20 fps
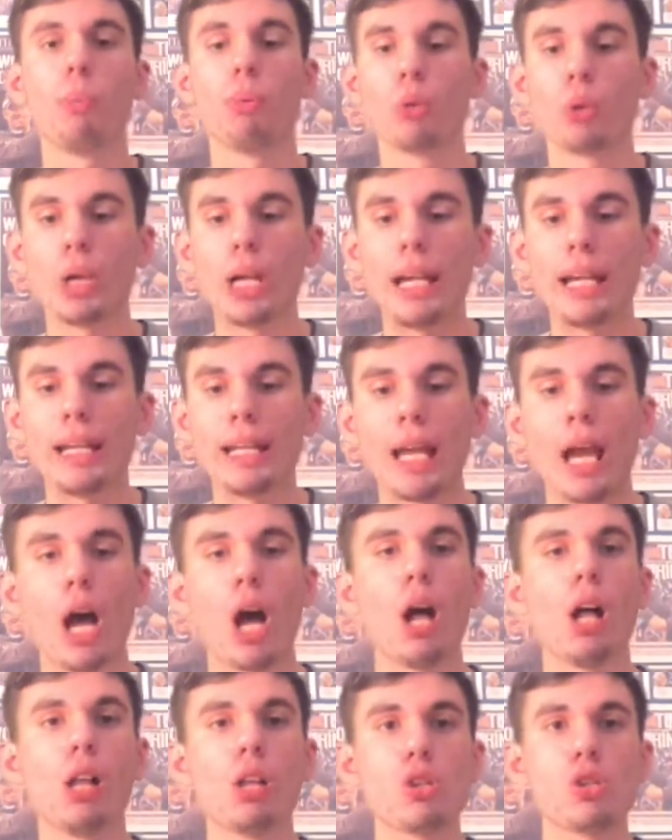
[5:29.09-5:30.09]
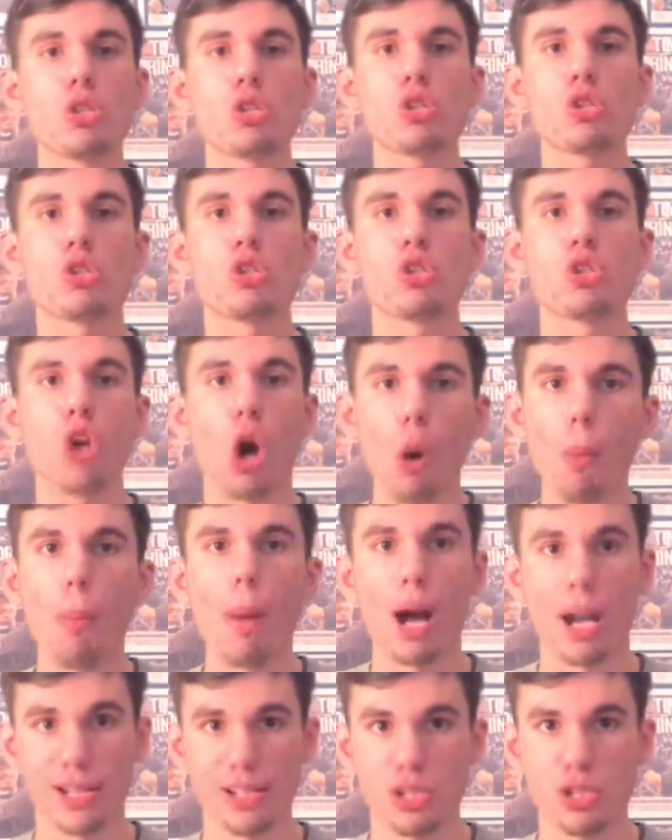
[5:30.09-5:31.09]
bring so
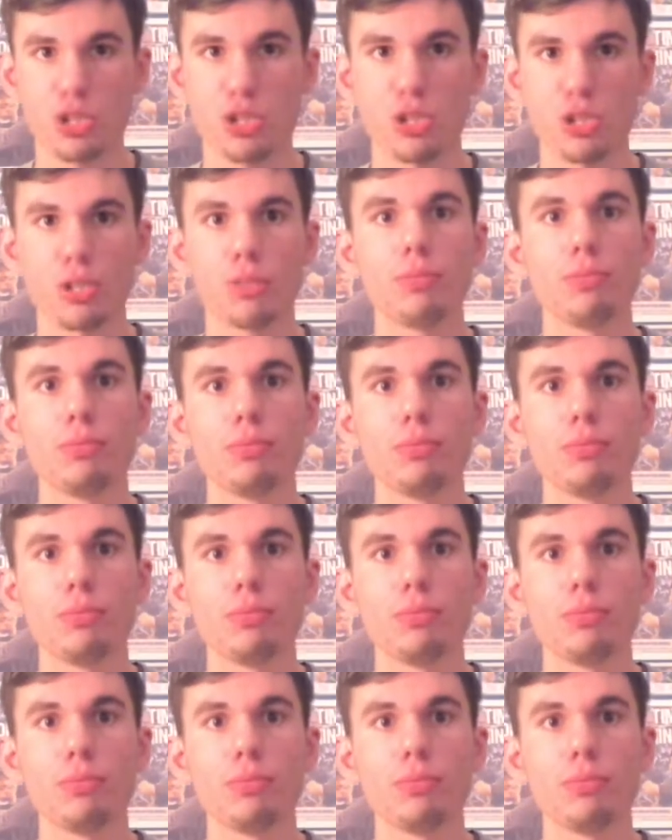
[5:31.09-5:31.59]
much